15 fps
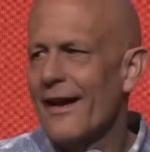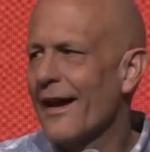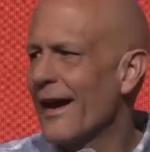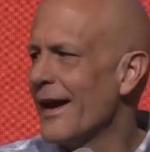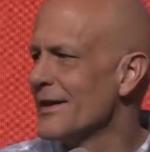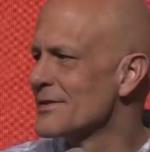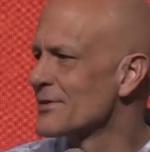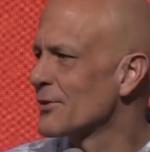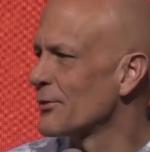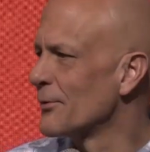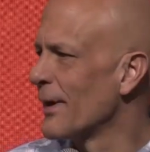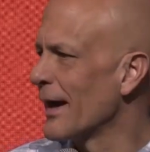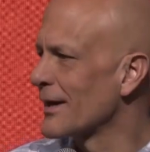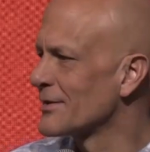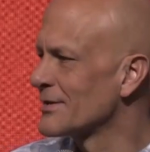hates
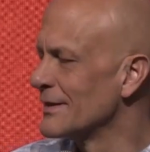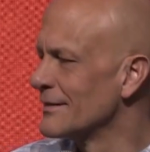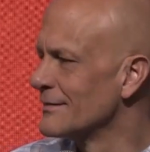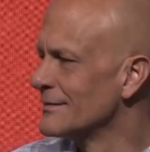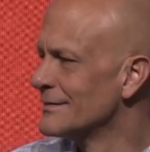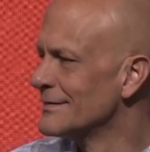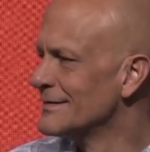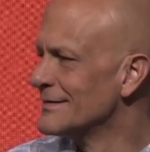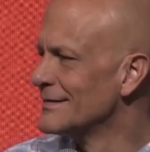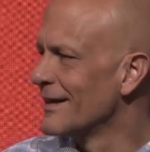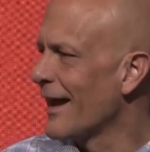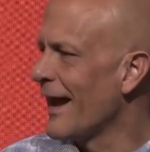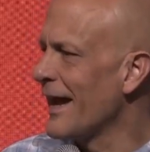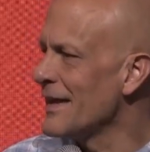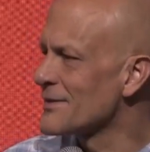correction.
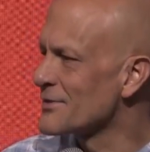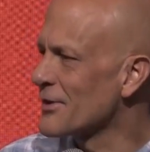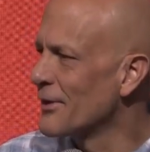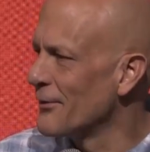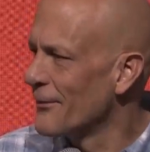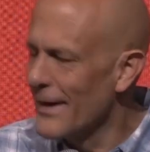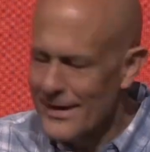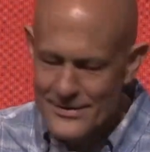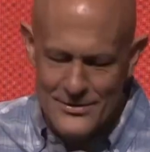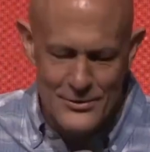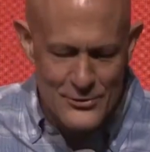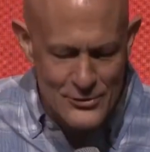Hates correction. You